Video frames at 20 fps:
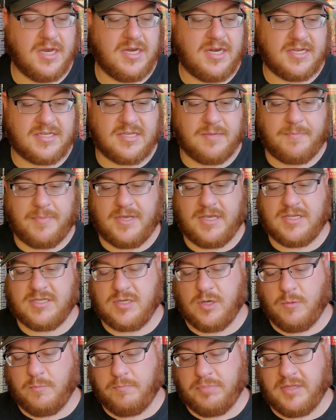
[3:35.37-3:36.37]
Next up
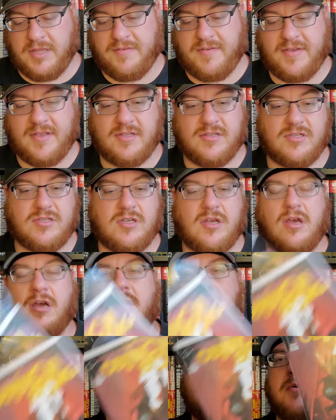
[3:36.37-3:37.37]
is Oblivion
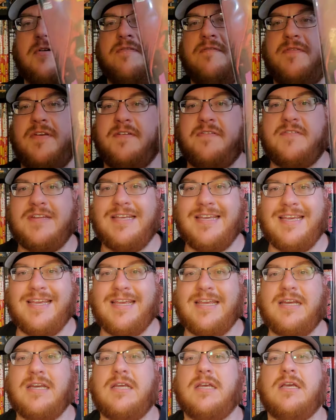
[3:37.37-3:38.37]
Song number
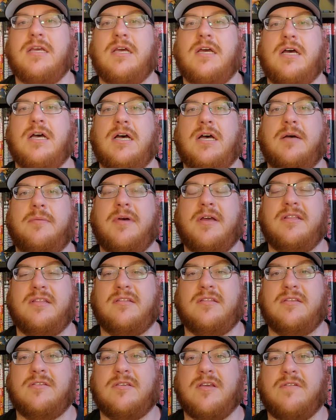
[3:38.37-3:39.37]
15. I
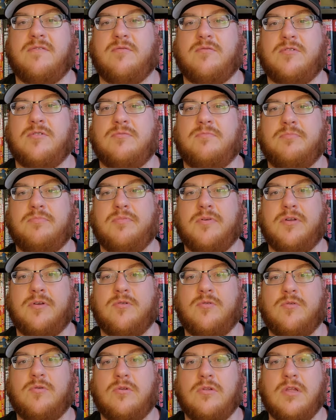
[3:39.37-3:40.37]
thought this cover was pretty
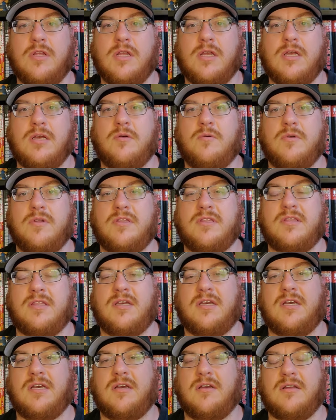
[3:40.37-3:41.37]
cool with
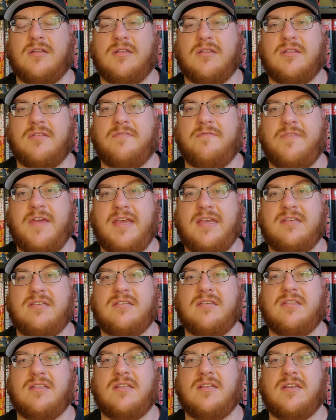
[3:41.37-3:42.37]
the
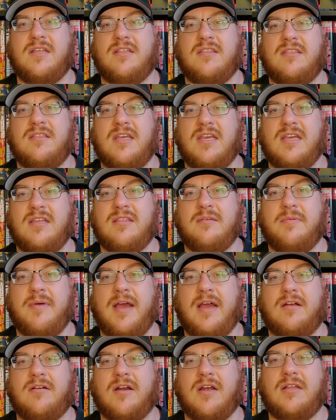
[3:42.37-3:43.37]
face and then the thing in the
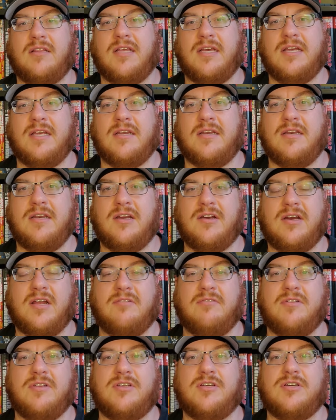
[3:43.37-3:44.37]
background, like you're not
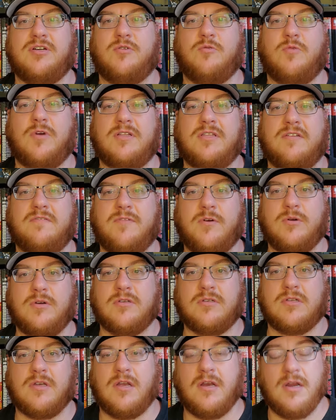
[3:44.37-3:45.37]
really sure what to
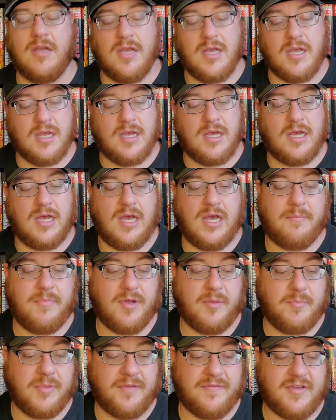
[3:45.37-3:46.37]
focus on, but
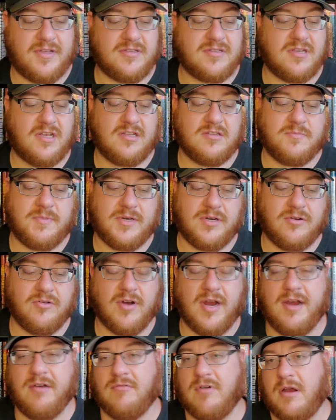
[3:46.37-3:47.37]
Oblivion Song has been
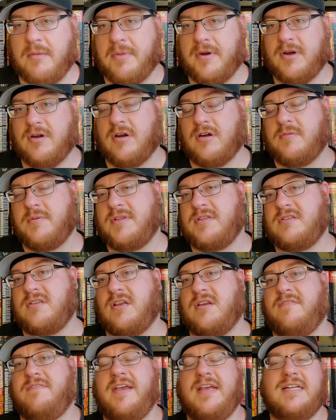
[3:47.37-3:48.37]
great. Robert Kirkman's
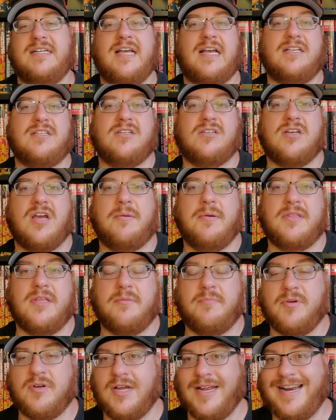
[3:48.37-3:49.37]
done a fantastic job on
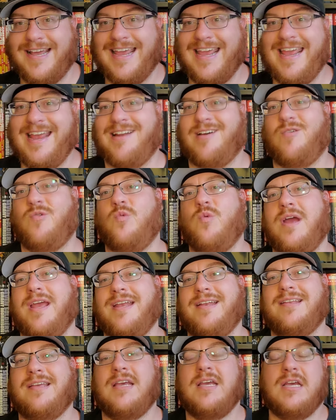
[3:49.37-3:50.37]
that book, and I cannot
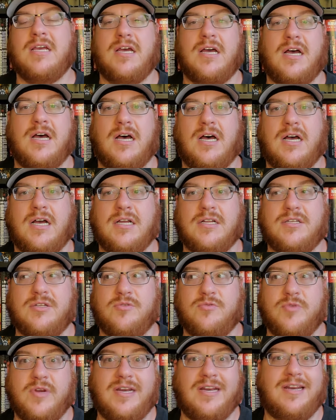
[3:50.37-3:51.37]
wait
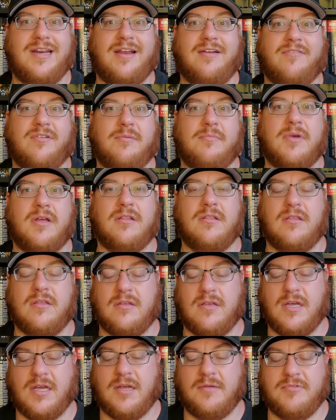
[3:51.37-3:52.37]
to read it every month,
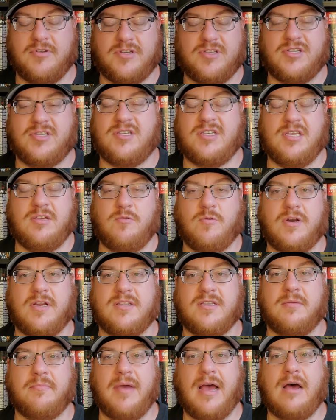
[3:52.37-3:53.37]
just to see what
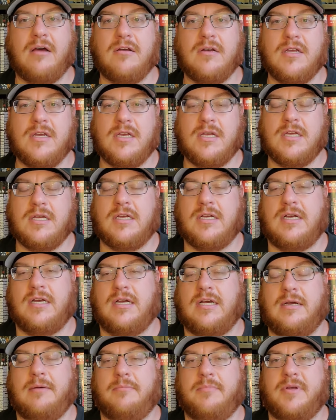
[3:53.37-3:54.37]
it's about.
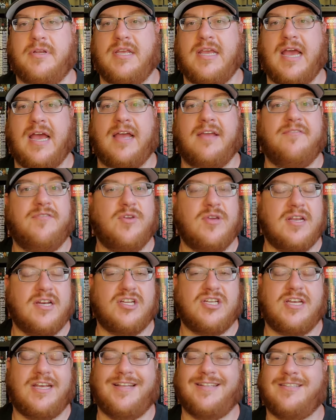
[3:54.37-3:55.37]
But yeah, if you get a
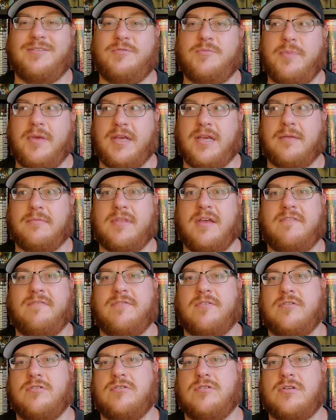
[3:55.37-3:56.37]
chance, pick up that
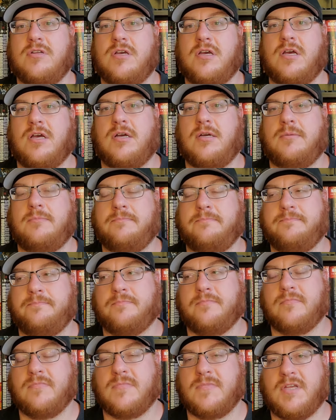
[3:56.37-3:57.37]
first
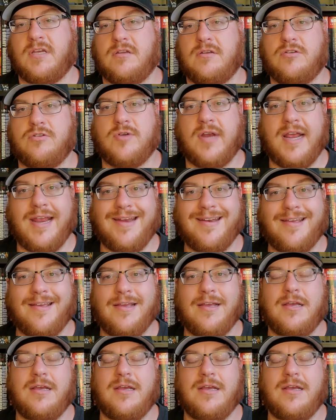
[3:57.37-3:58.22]
trade.